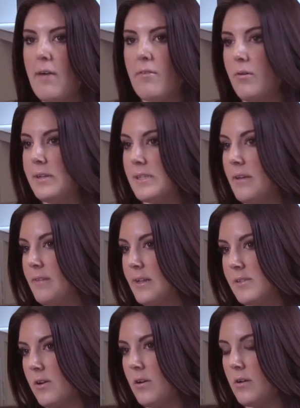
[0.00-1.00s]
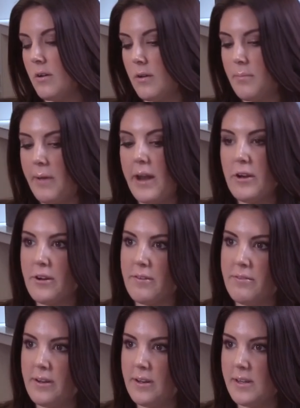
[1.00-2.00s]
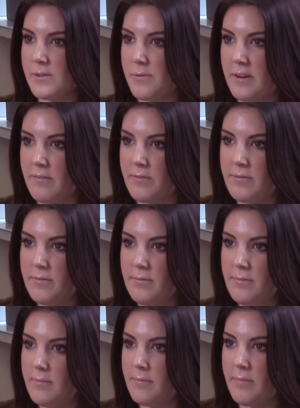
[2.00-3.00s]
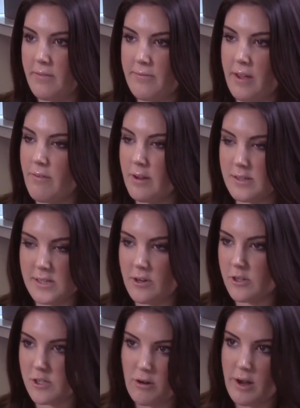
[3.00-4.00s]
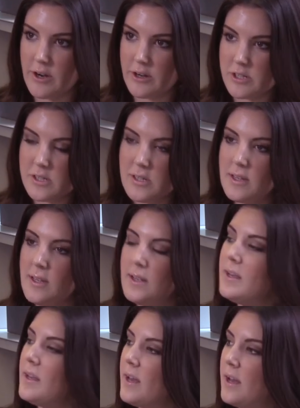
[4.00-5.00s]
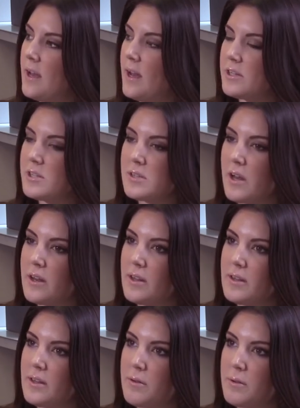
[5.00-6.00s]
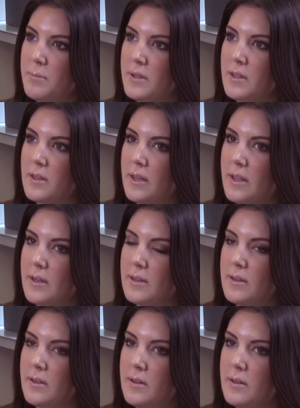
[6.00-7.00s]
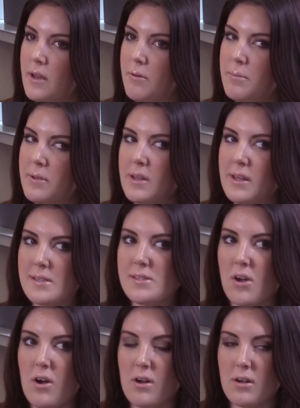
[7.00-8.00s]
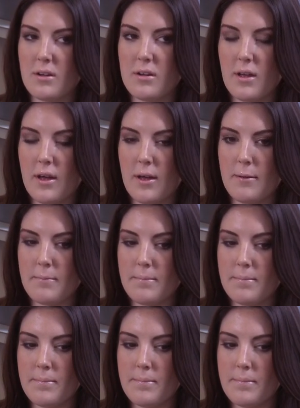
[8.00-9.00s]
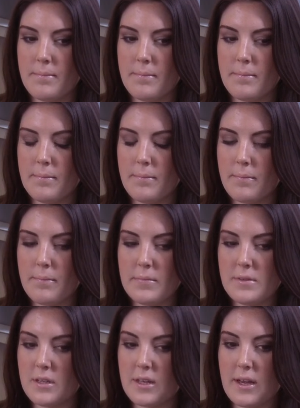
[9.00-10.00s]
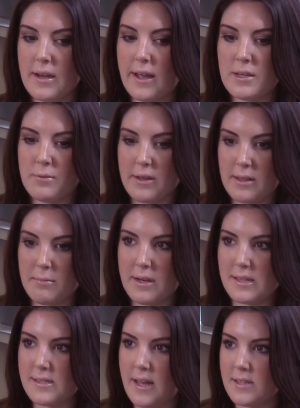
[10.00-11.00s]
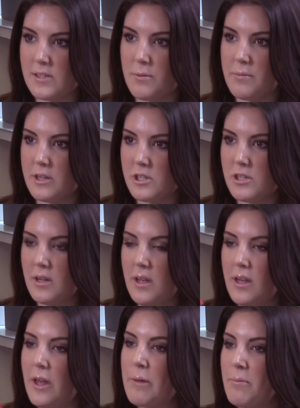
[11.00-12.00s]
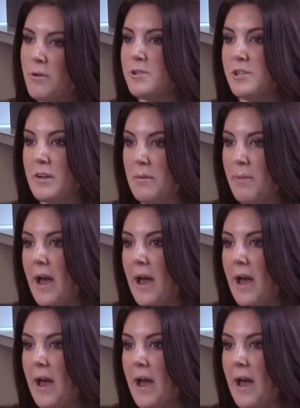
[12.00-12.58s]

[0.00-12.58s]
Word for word: I've always loved that song. Patty Griffin is one of my favorite singer-songwriters. Uh, I just thought it, it would be good. It would be a good song um, to connect with. I mean, it's got so much emotion and